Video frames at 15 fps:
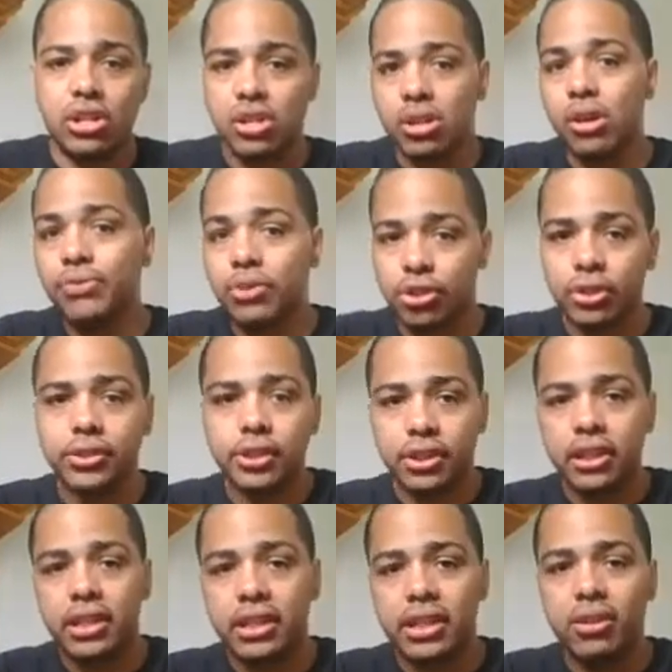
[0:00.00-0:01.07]
of the Justice
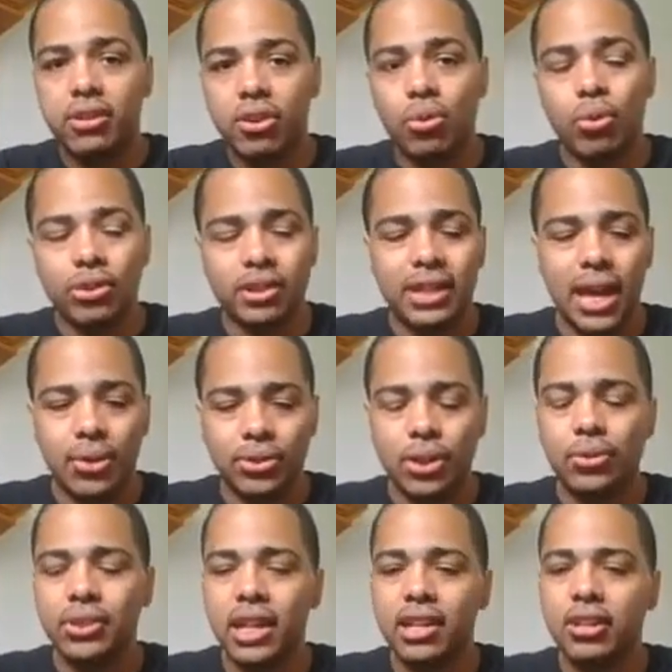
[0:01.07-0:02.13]
League was announced, I
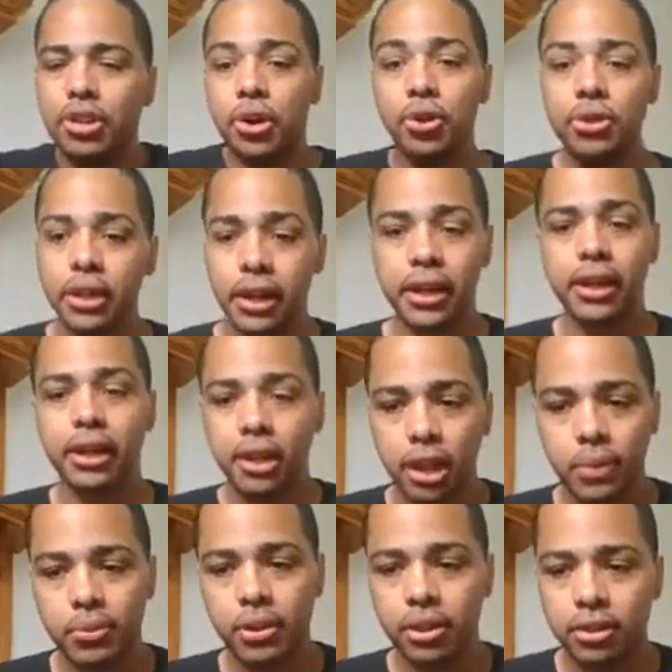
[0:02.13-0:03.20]
was like, okay. I
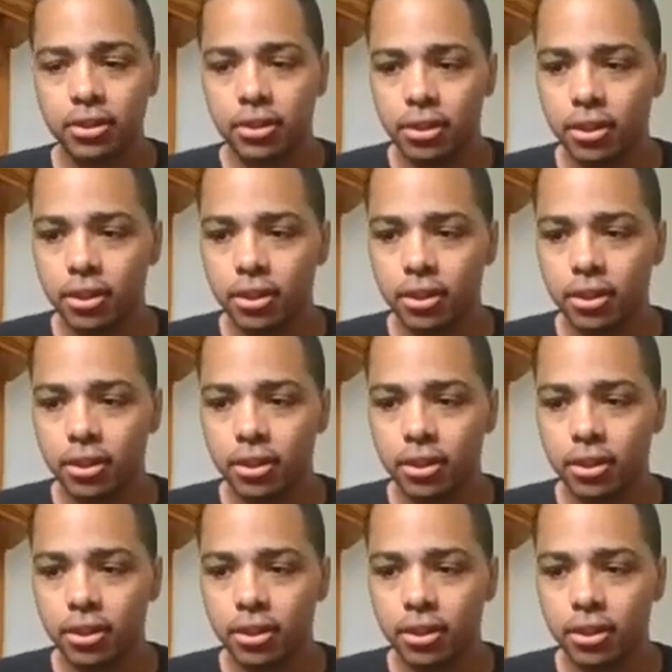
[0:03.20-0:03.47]
mean,